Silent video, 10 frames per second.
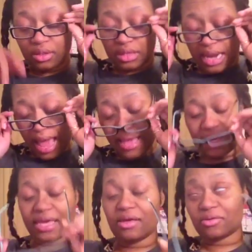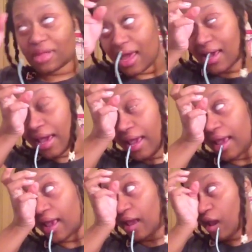that I killed their
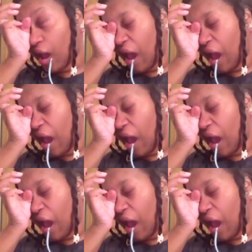king